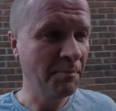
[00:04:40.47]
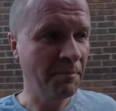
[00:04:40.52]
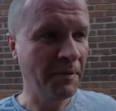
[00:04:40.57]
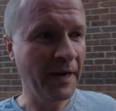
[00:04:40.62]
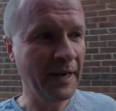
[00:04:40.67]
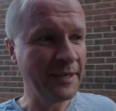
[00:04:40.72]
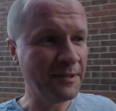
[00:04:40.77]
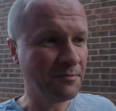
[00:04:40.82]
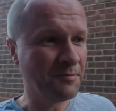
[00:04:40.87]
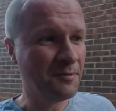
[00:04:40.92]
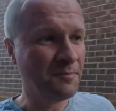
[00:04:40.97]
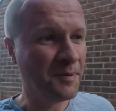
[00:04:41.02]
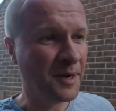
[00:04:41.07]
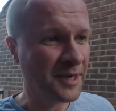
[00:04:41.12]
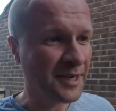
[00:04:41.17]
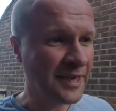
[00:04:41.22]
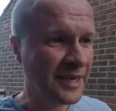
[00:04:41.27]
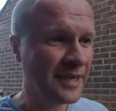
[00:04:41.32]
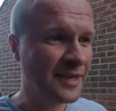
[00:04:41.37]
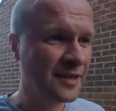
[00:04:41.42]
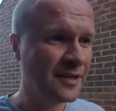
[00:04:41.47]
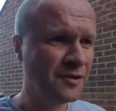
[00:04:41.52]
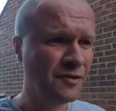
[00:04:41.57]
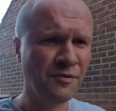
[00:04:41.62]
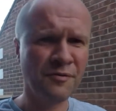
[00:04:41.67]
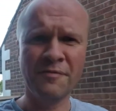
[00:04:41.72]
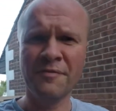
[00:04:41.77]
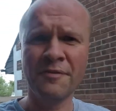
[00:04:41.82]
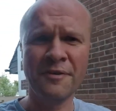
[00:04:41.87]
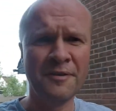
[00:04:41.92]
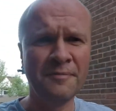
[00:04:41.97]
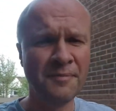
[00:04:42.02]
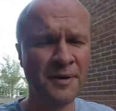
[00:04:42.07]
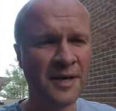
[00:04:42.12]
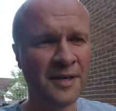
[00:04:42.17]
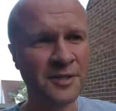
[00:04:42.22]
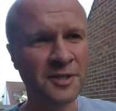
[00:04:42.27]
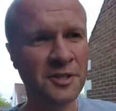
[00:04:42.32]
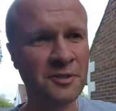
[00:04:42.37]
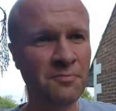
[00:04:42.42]
pays me money. Not very
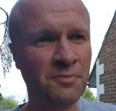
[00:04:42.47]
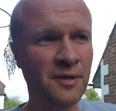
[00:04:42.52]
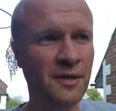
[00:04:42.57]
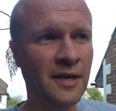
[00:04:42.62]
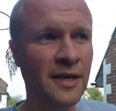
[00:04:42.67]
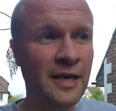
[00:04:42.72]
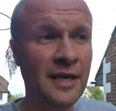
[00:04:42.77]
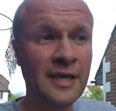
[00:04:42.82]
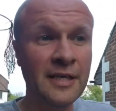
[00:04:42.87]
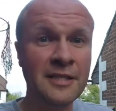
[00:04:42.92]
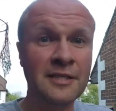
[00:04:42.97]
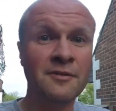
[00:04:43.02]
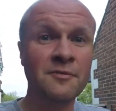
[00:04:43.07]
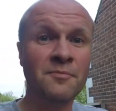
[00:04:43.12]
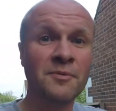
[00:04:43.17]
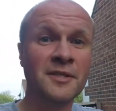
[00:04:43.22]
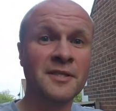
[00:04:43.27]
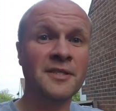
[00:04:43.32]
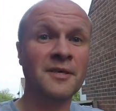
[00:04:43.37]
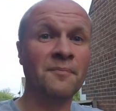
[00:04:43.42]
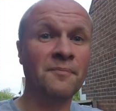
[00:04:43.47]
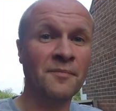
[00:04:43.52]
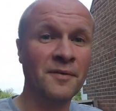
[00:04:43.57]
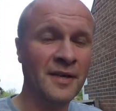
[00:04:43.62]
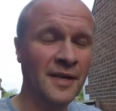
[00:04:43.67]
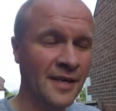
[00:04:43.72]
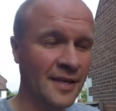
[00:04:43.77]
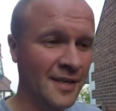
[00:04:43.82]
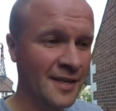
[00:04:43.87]
much, but at least it'll be something.